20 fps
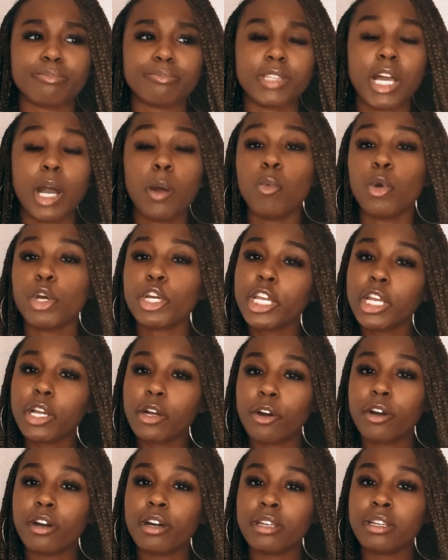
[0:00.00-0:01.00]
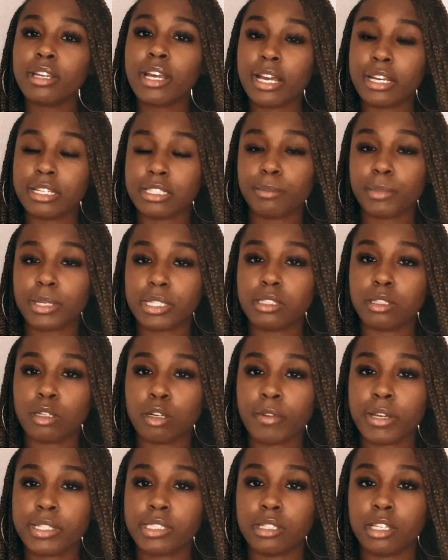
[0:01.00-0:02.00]
I'm working on as
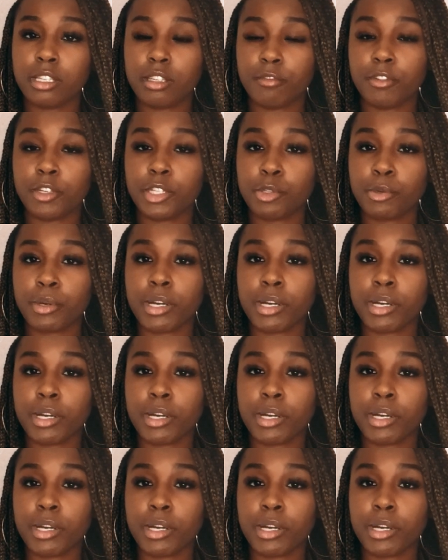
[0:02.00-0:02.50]
myself, as an individual,